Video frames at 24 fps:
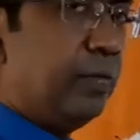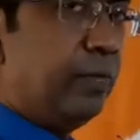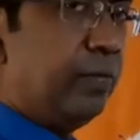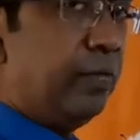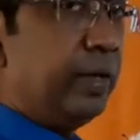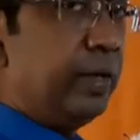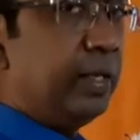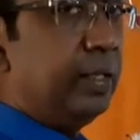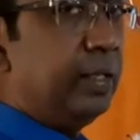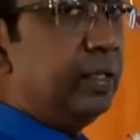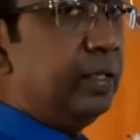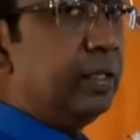
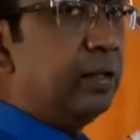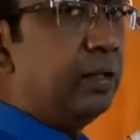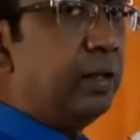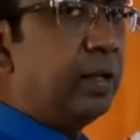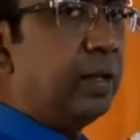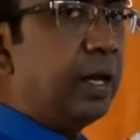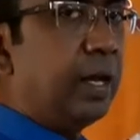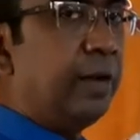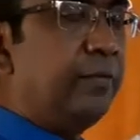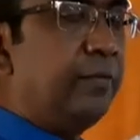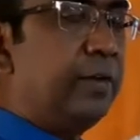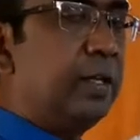
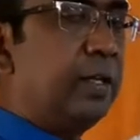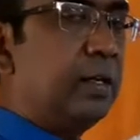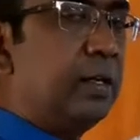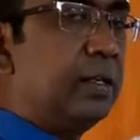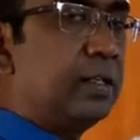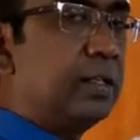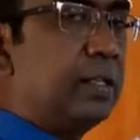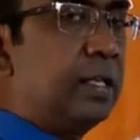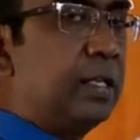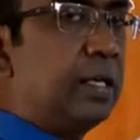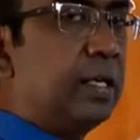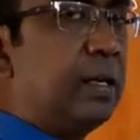When
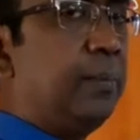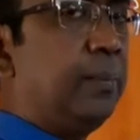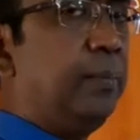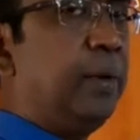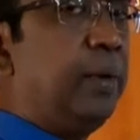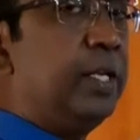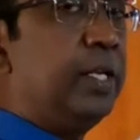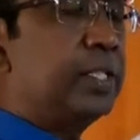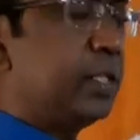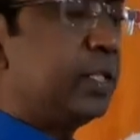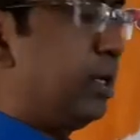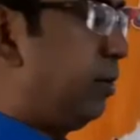after the
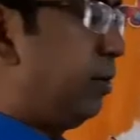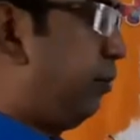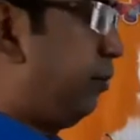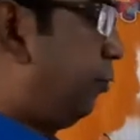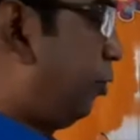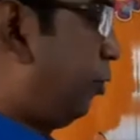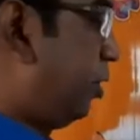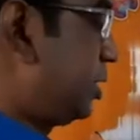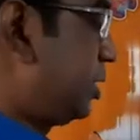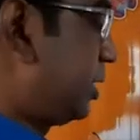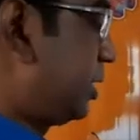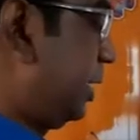completion
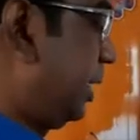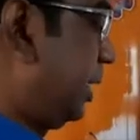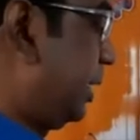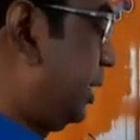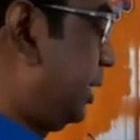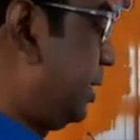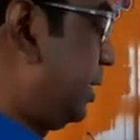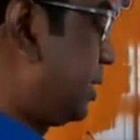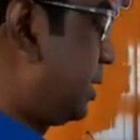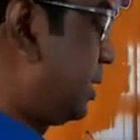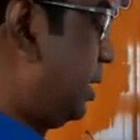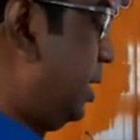of 4
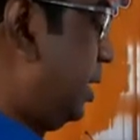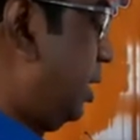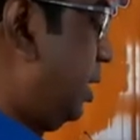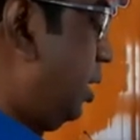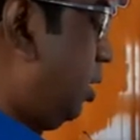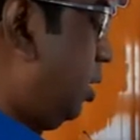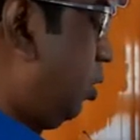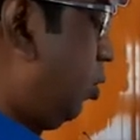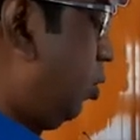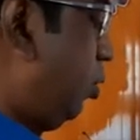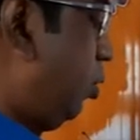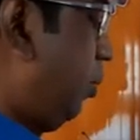seconds,
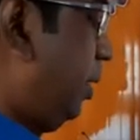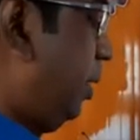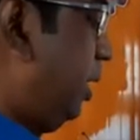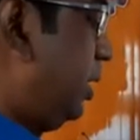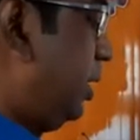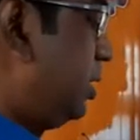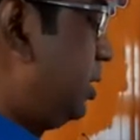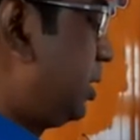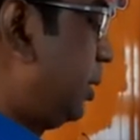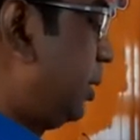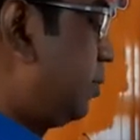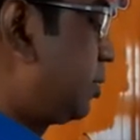how
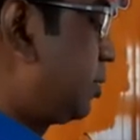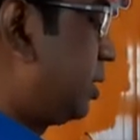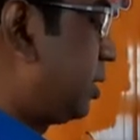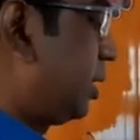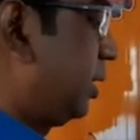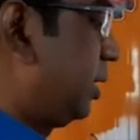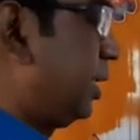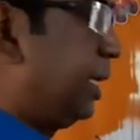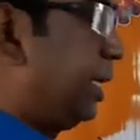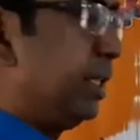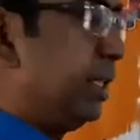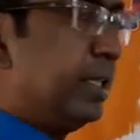many jobs
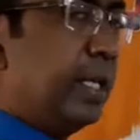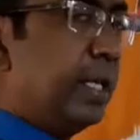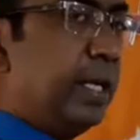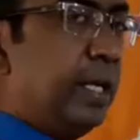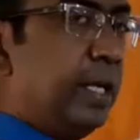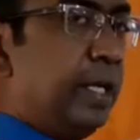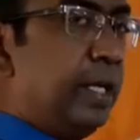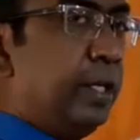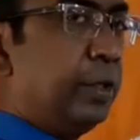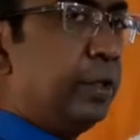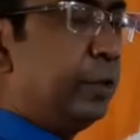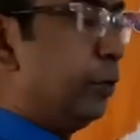are there in the
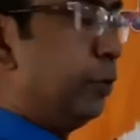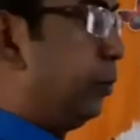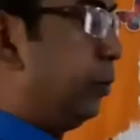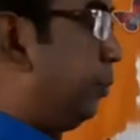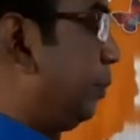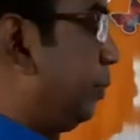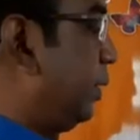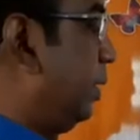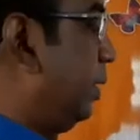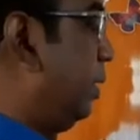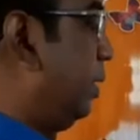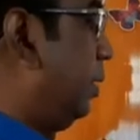ready
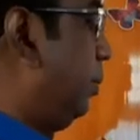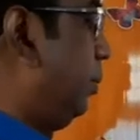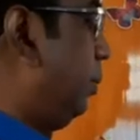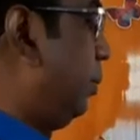queue?